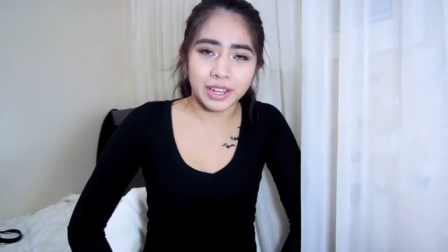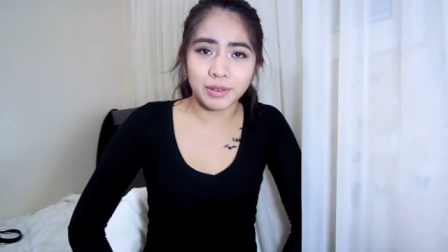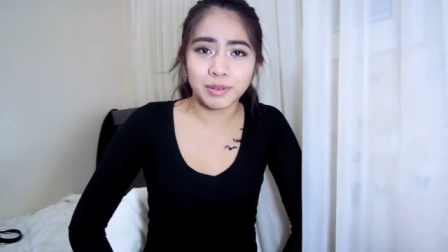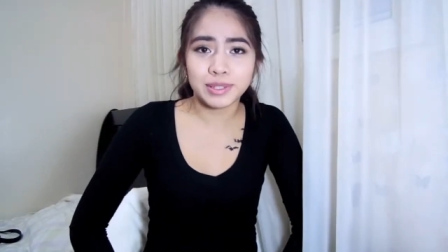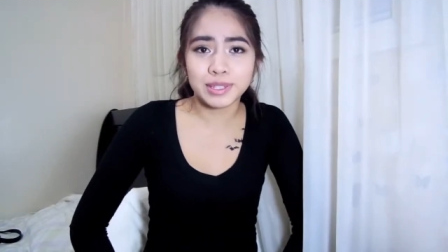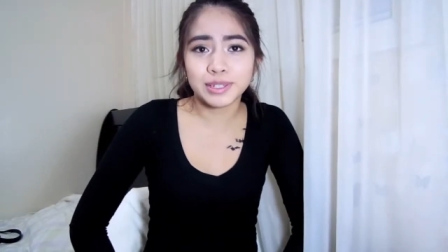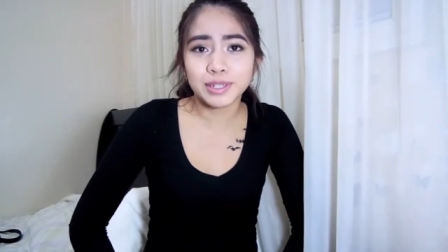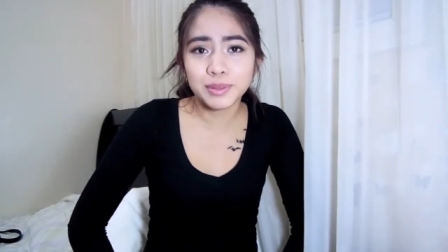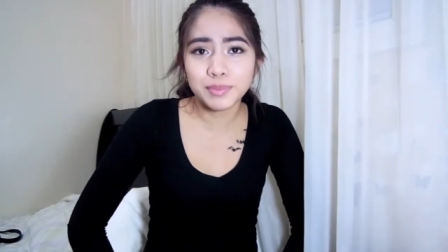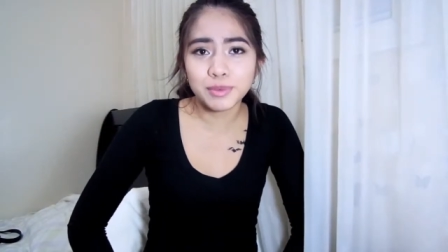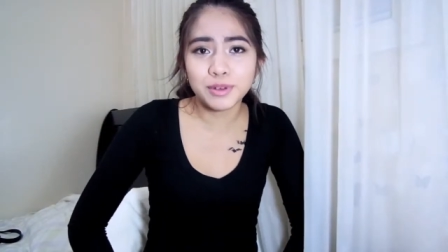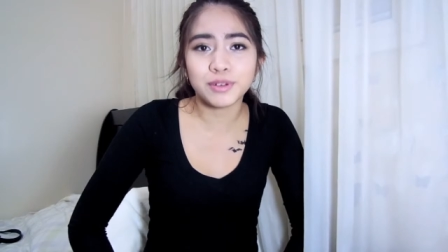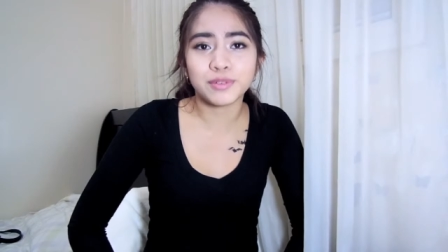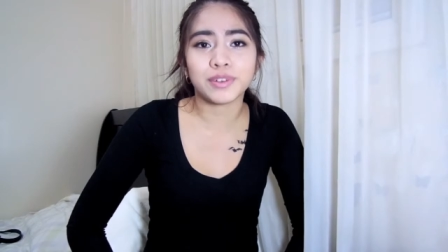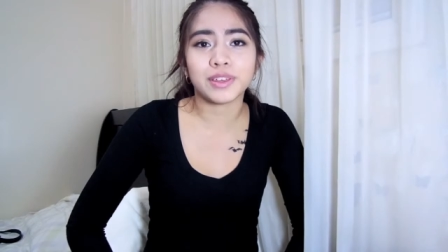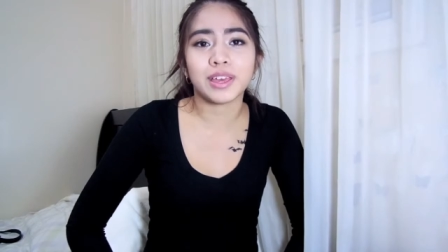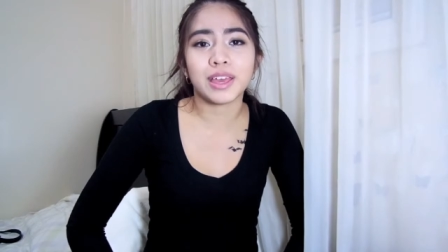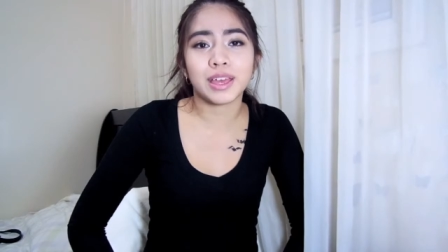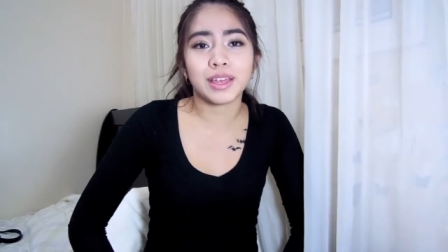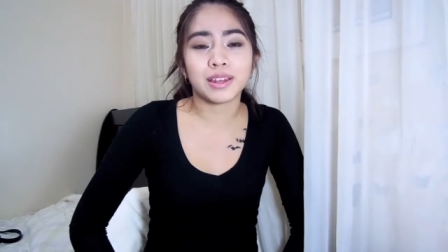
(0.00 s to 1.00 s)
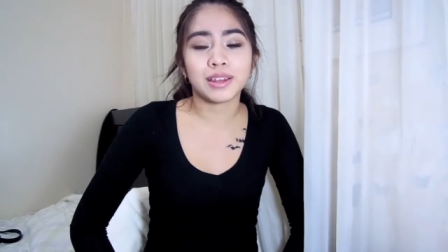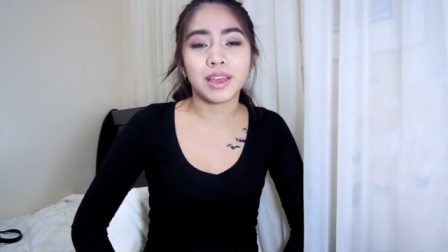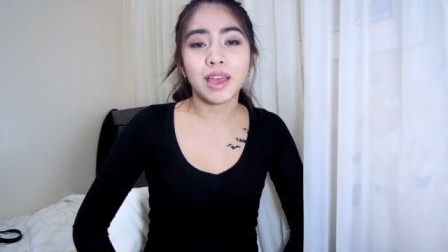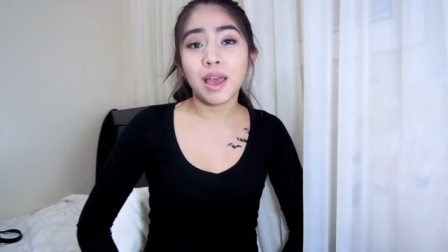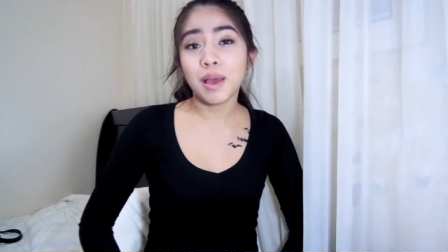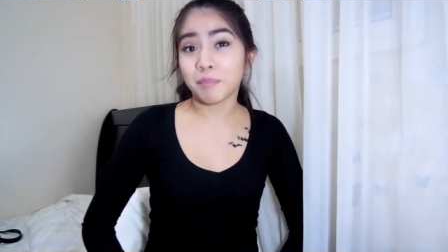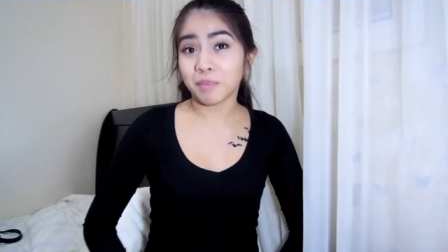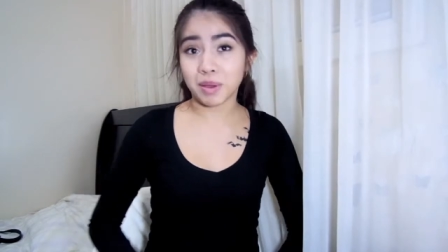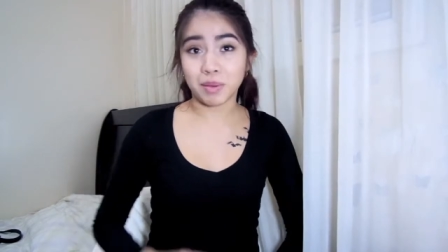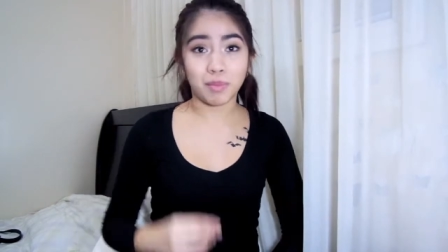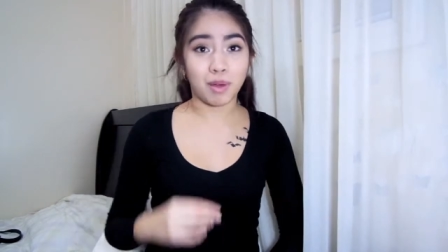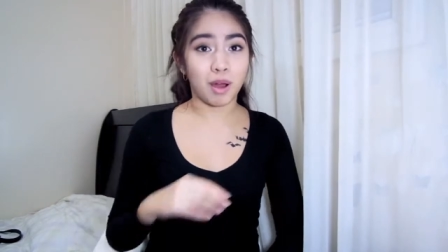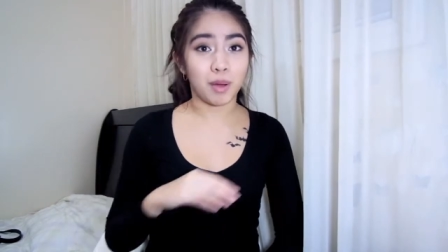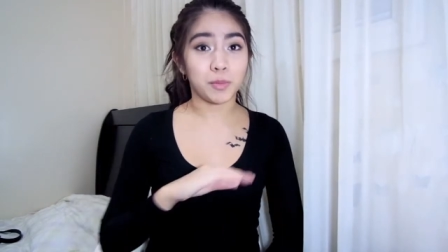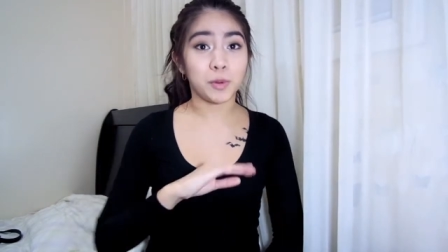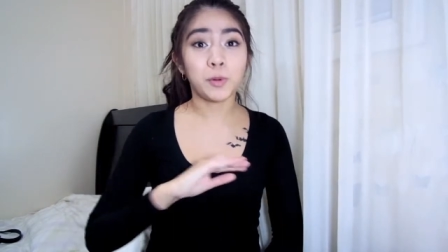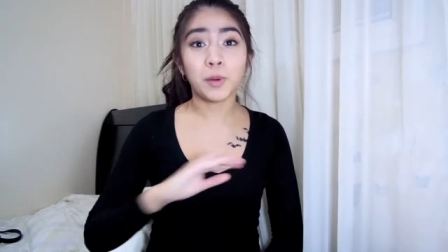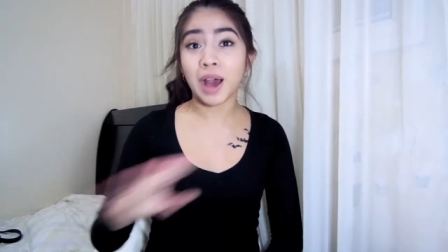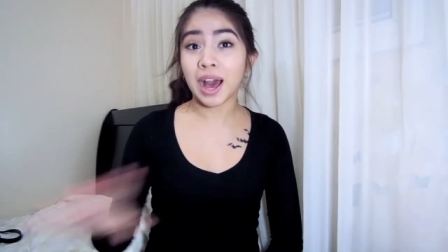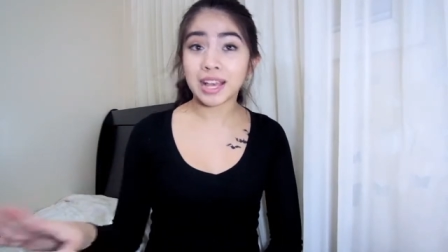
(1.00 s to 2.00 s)
It was a good movie, and my
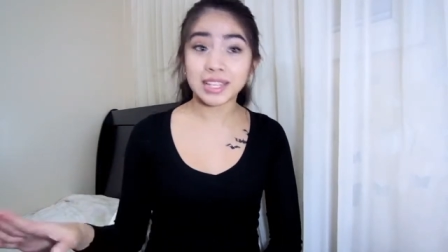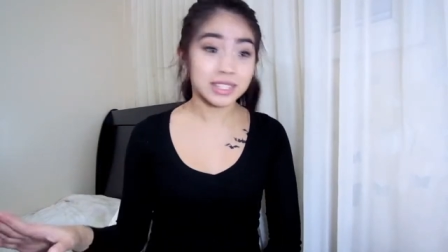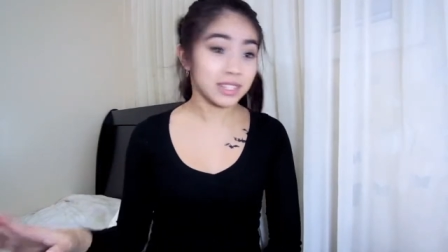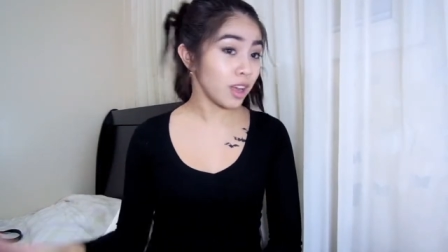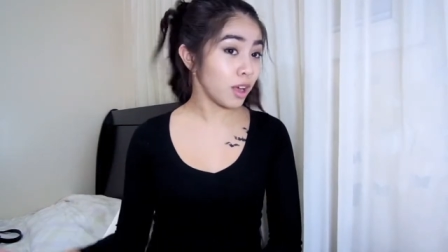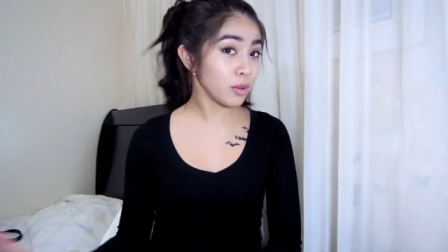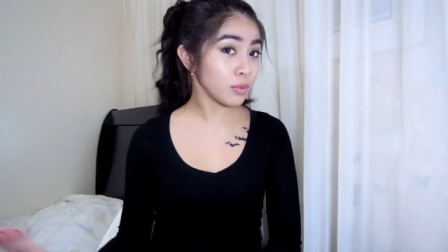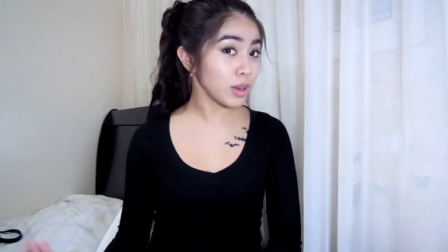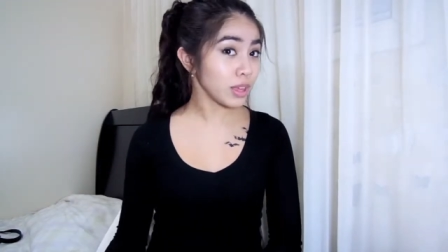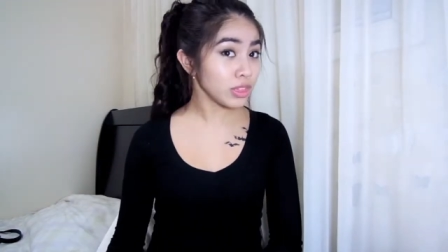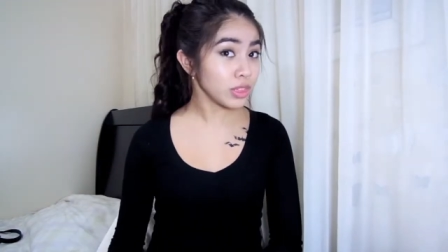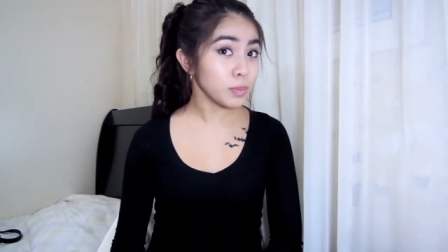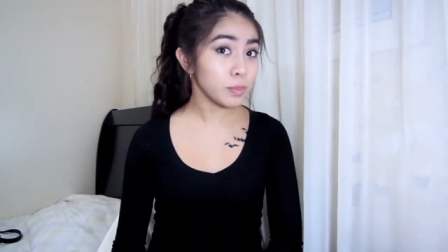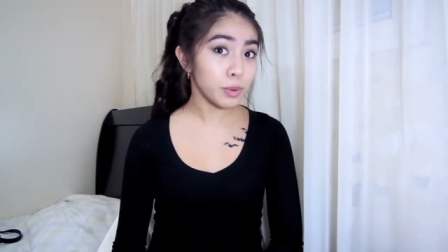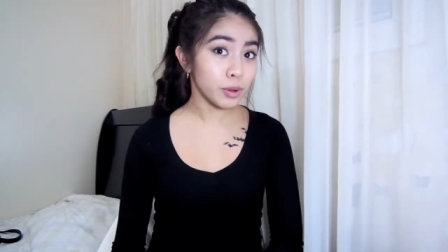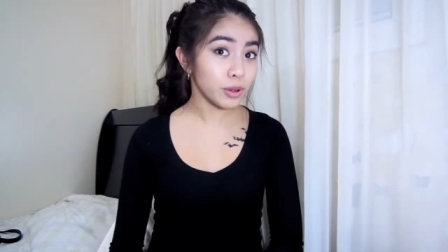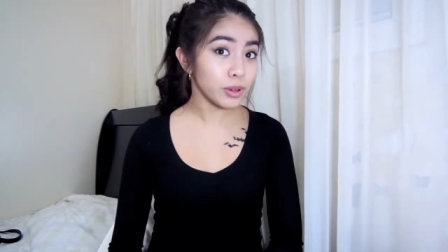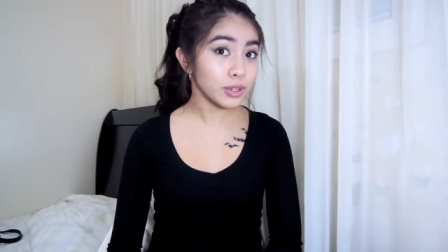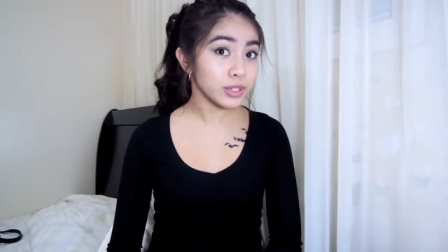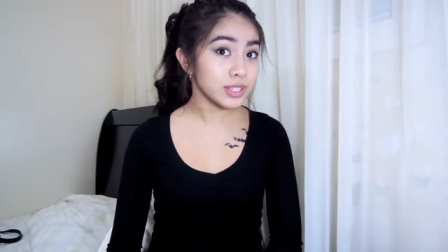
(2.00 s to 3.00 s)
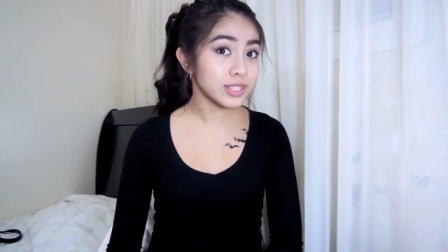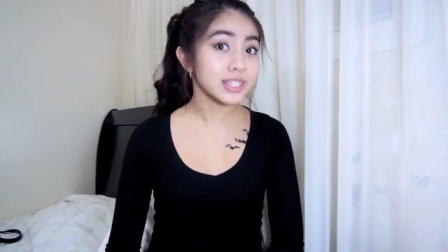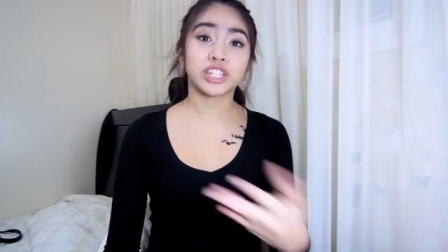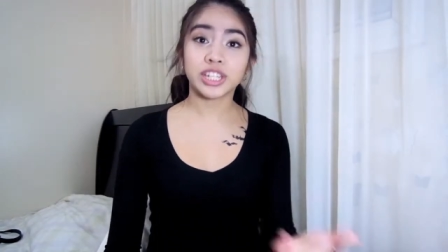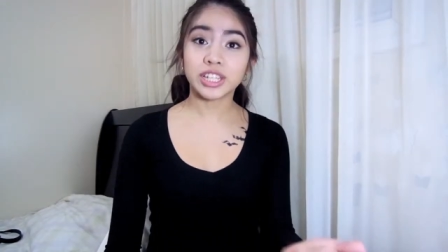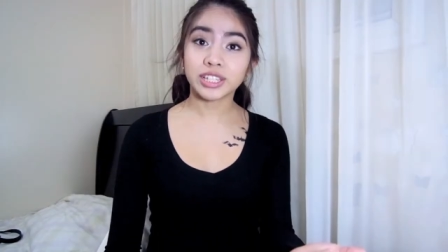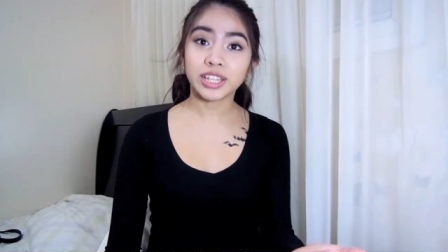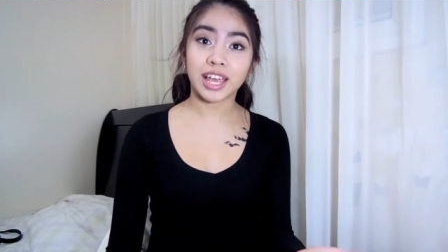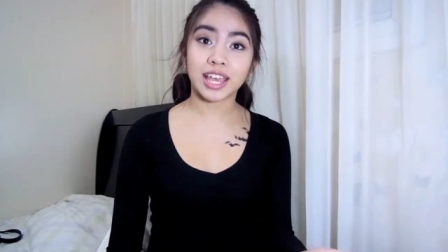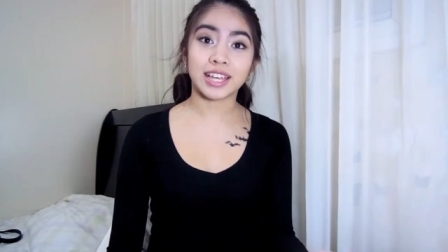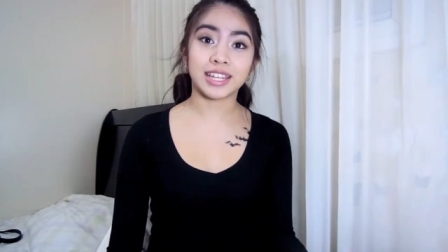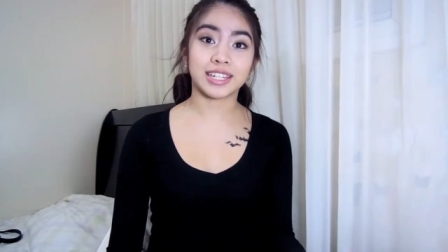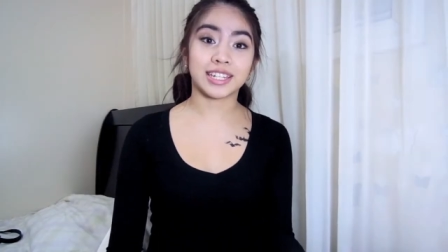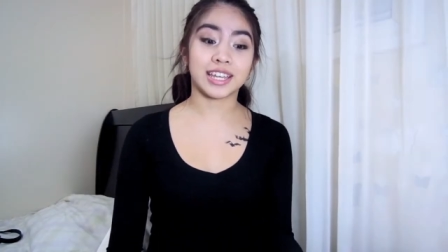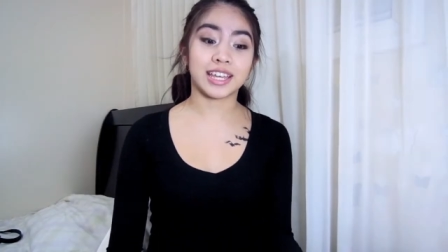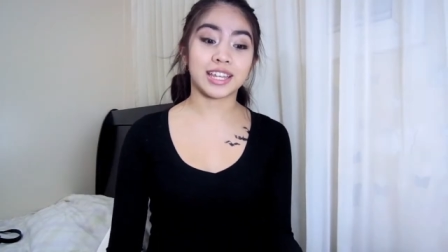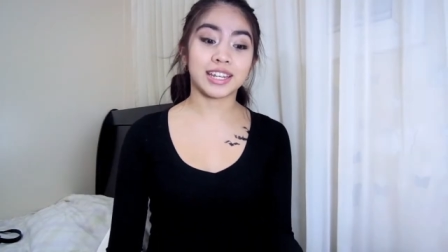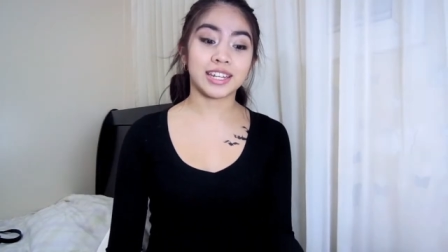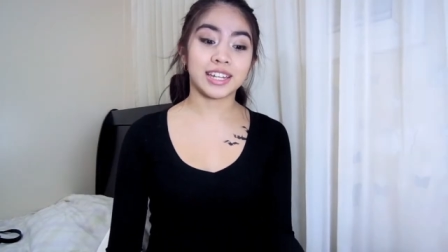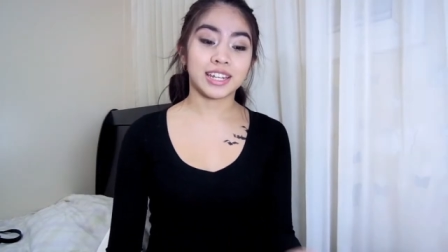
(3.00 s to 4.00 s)
mom, who has not read the books, she liked
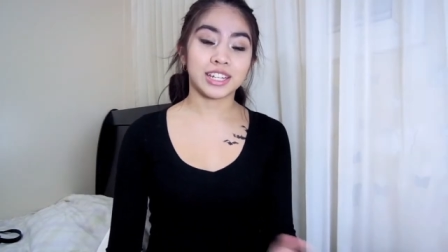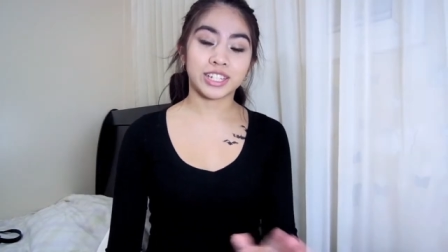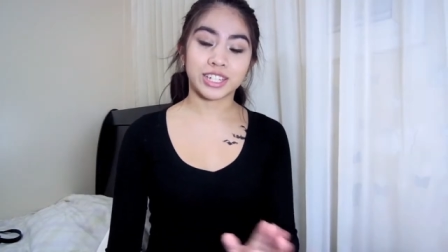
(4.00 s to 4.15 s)
it.